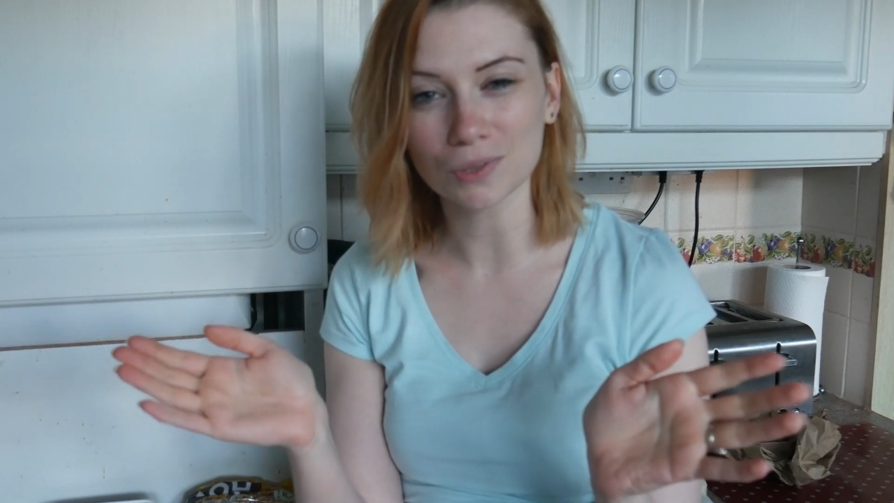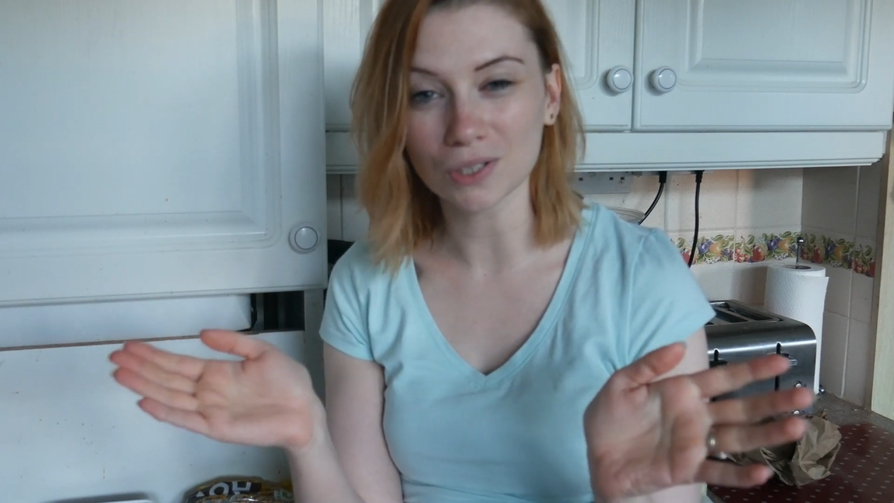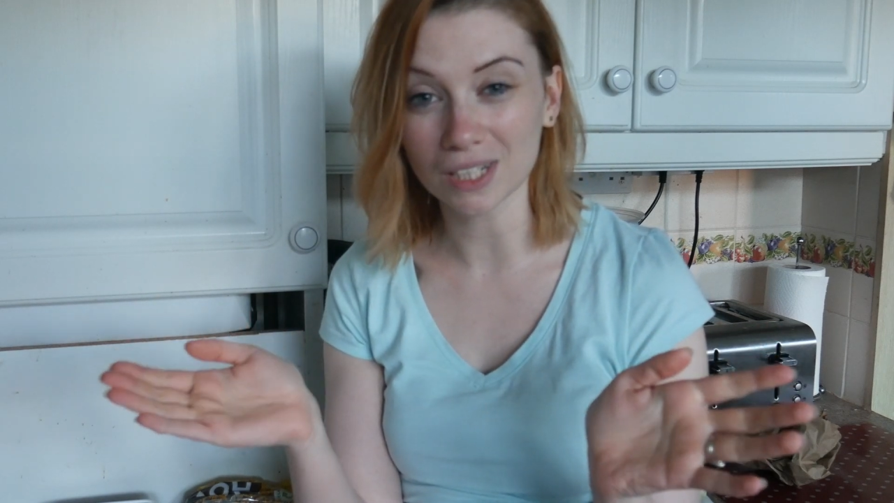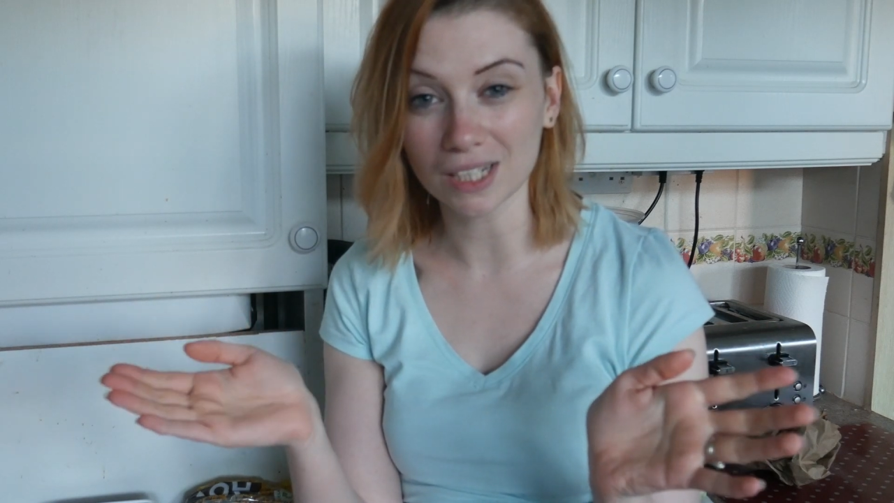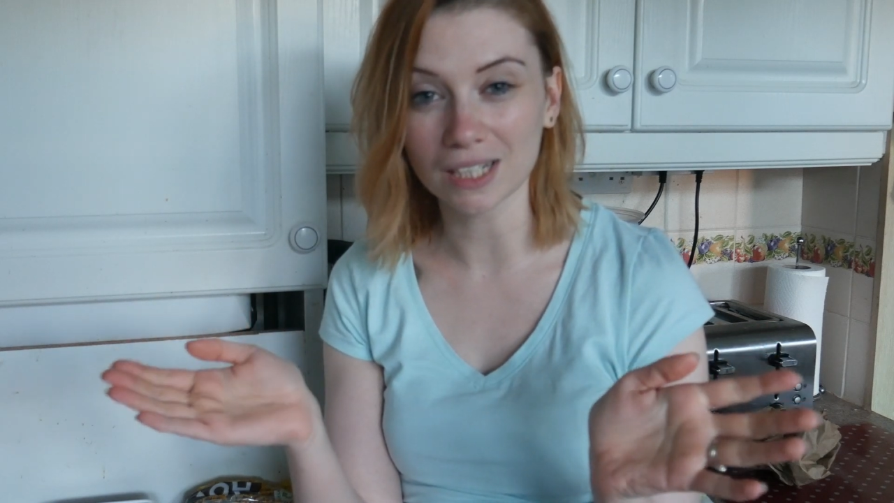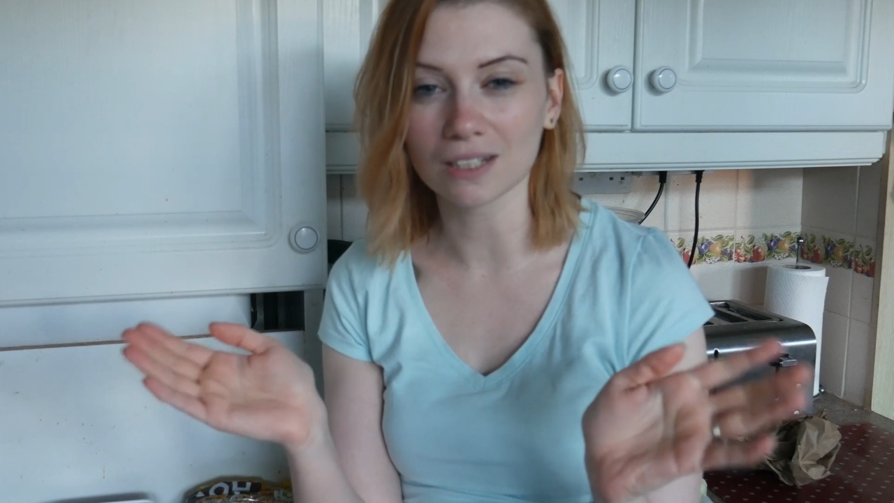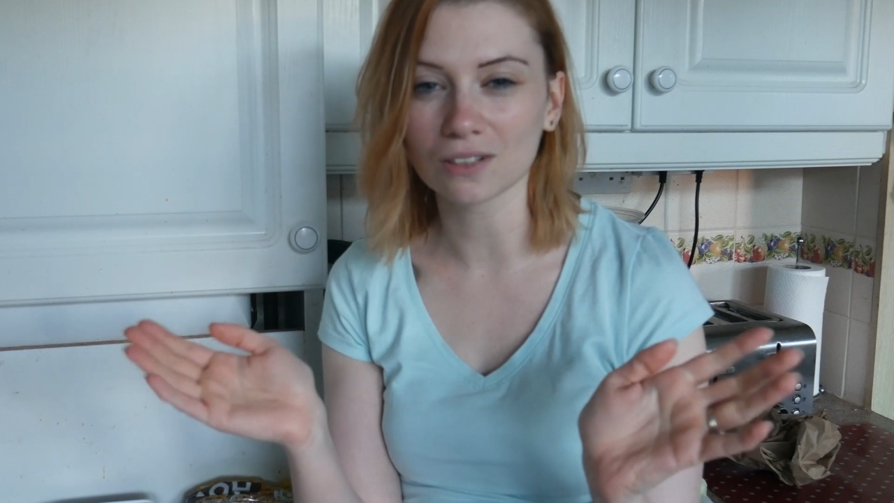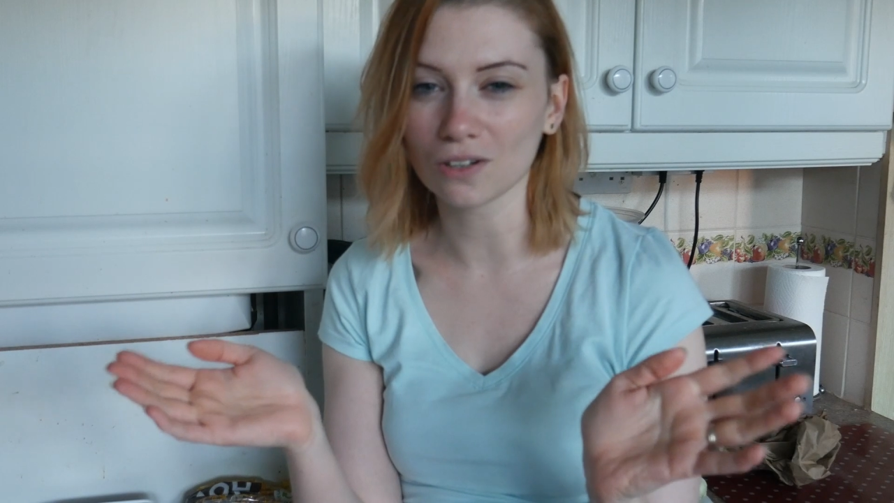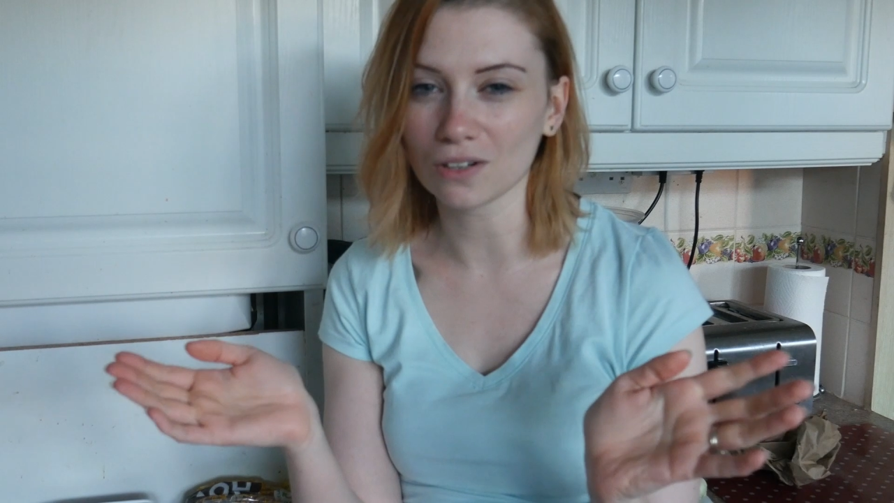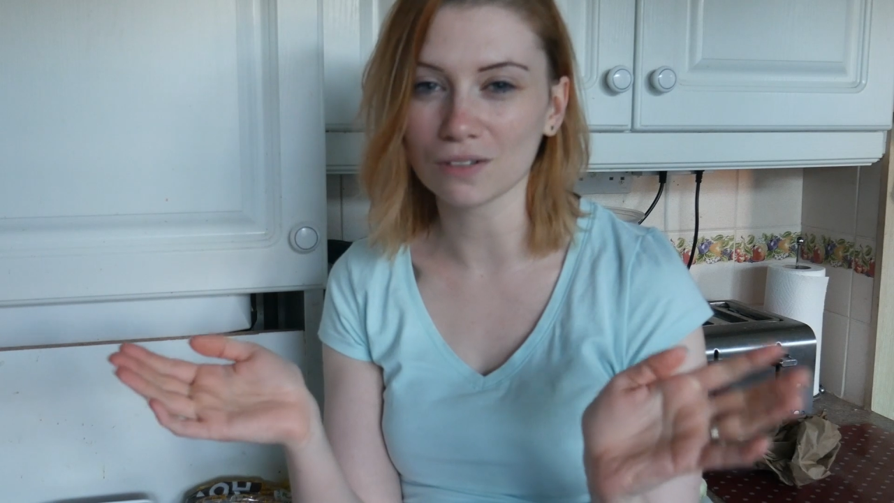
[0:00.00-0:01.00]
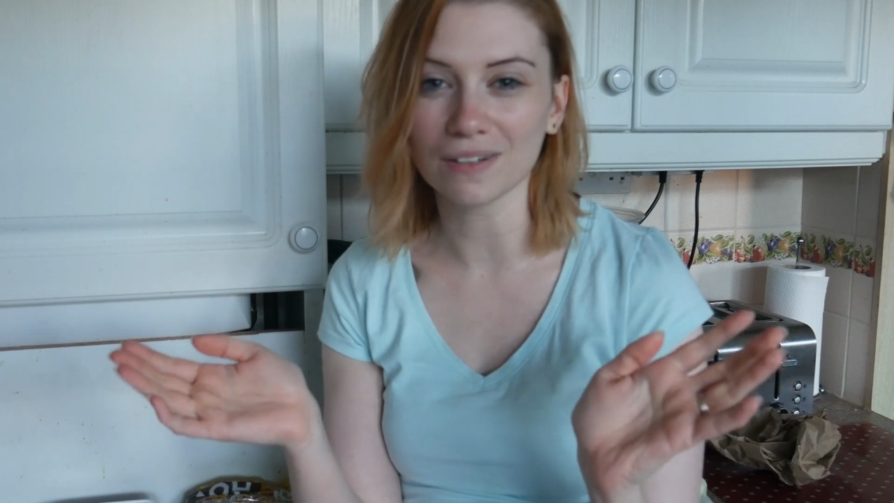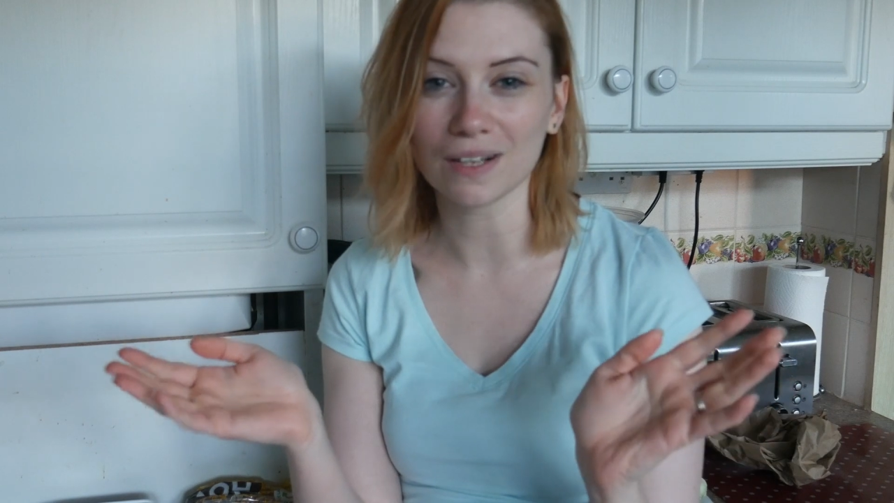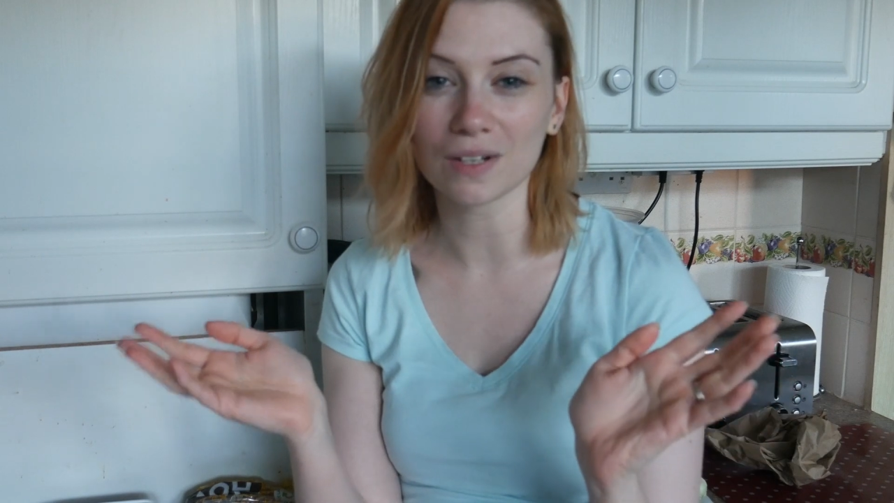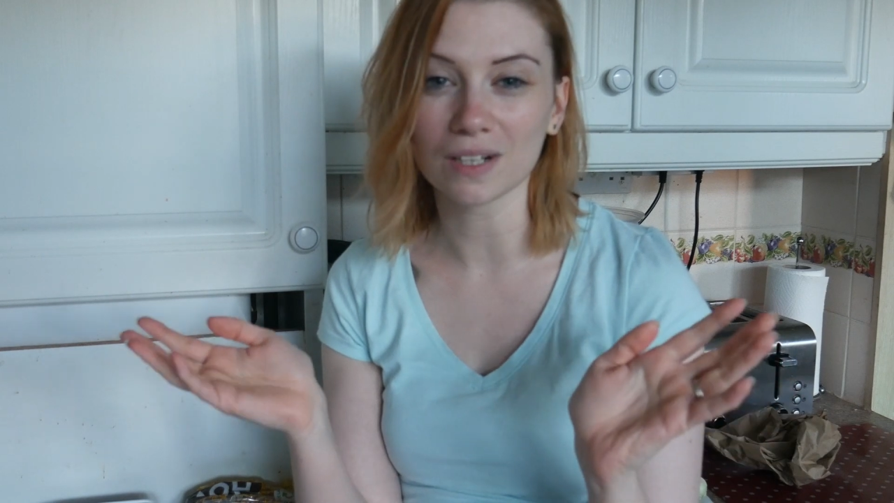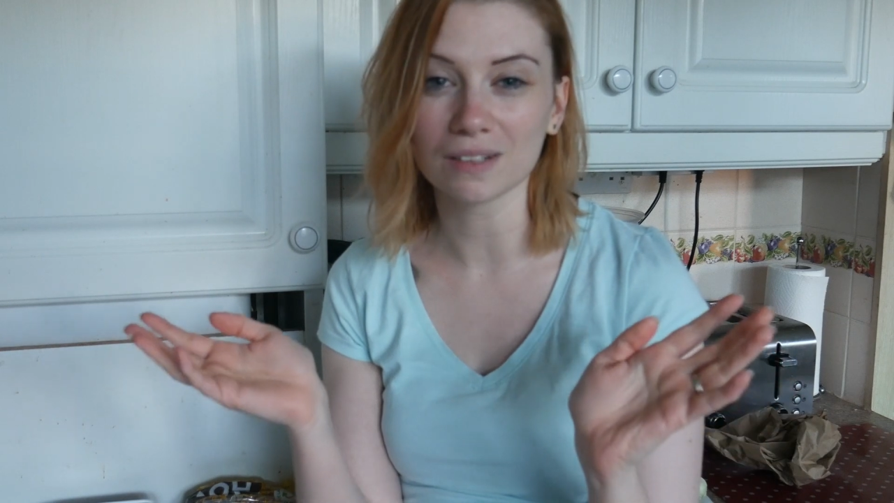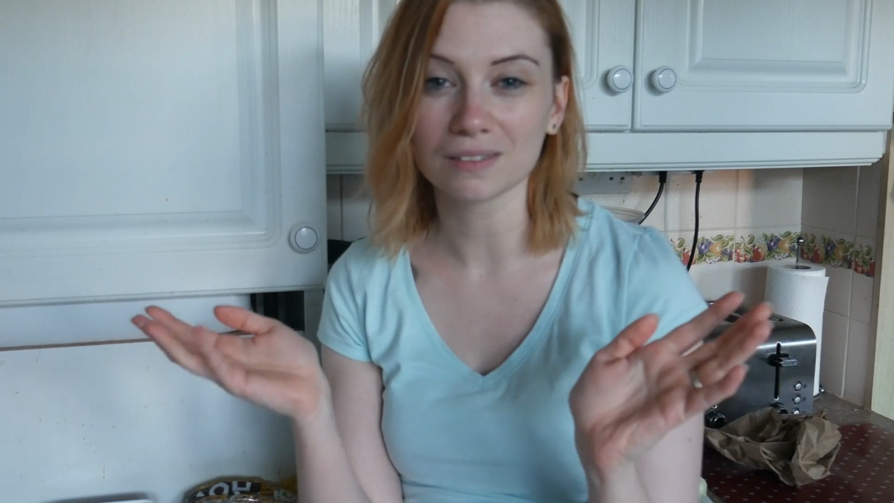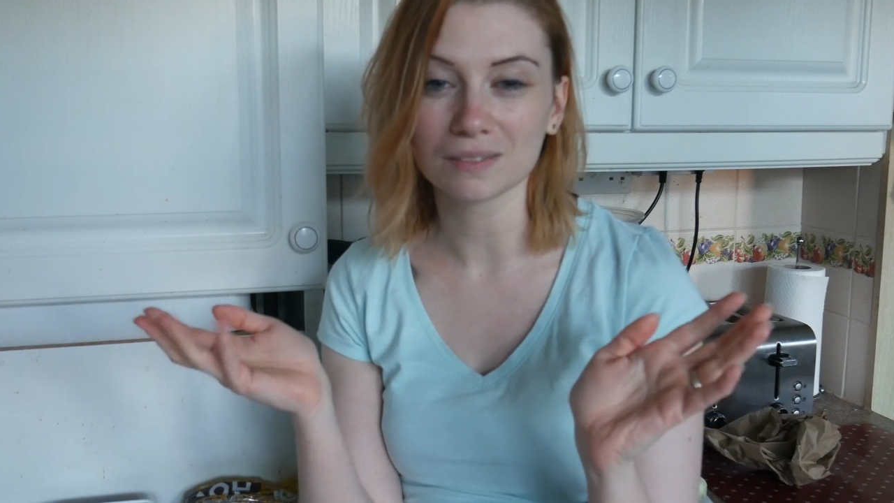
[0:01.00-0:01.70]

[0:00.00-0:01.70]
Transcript: broccoli and cauliflower